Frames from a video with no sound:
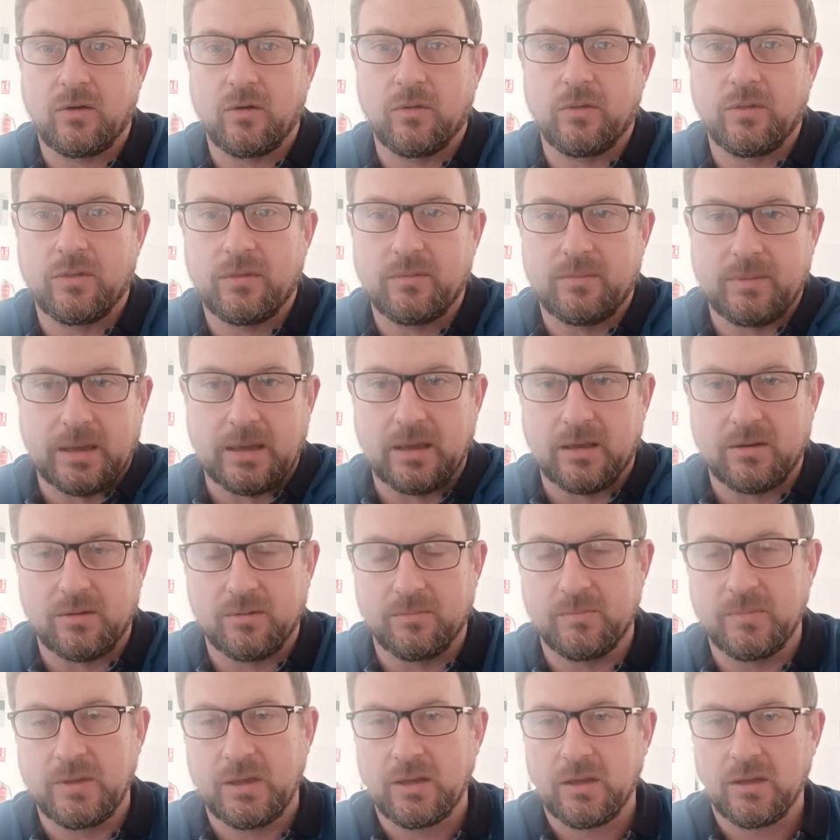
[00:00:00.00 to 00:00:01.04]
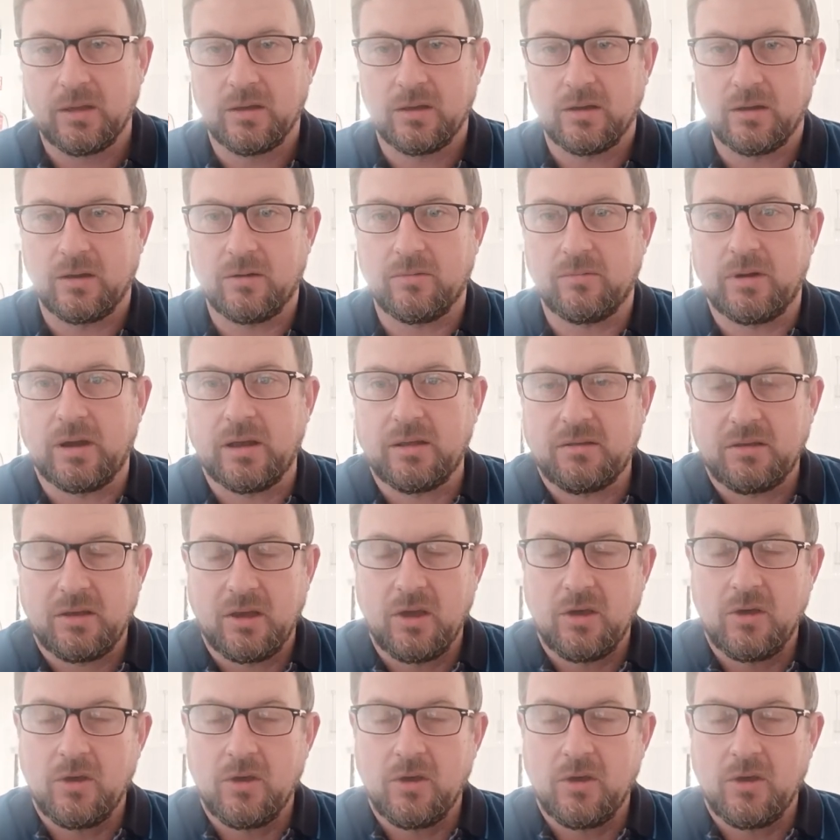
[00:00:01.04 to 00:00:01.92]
on the vehicle, all right?